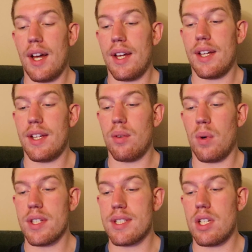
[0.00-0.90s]
uh,
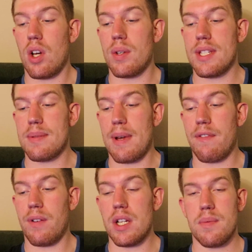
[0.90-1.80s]
wants to know, is this my
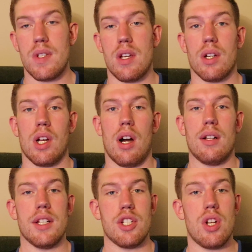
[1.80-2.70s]
freshman year in
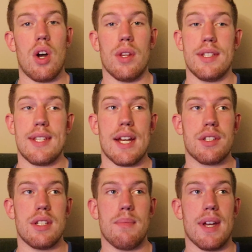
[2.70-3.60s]
college? No, this is
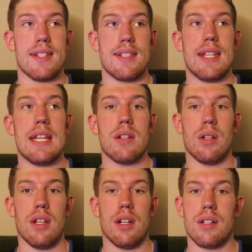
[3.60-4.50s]
actually my senior
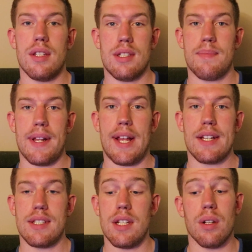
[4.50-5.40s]
year. This is my
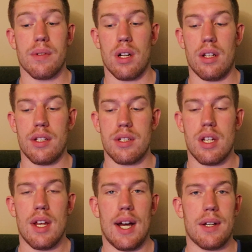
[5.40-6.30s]
last year of college.
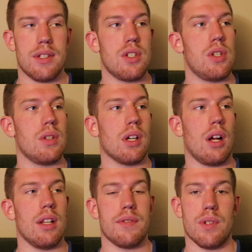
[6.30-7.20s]
I was in junior
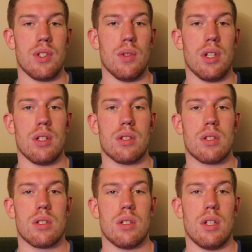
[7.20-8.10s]
college for two
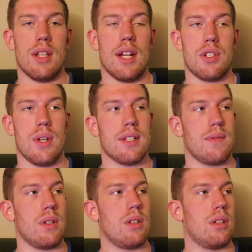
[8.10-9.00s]
years and then I
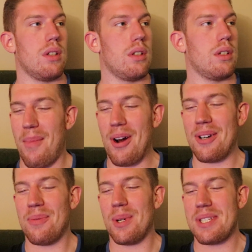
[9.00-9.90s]
transferred.
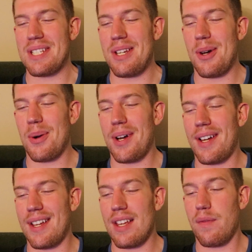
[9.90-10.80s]
Martin wants to know,
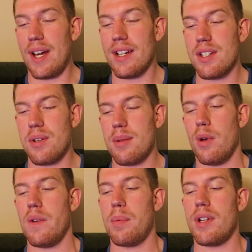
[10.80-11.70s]
uh, if I could join a
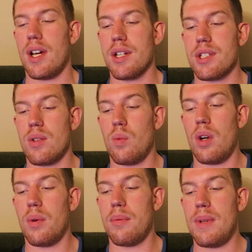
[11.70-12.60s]
movie production,
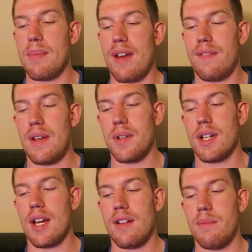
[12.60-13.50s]
what would be my favorite
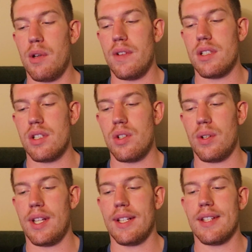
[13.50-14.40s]
kind of movie to
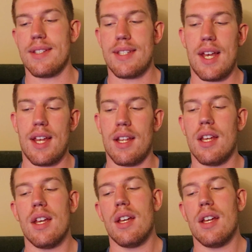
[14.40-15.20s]
join? Like the set,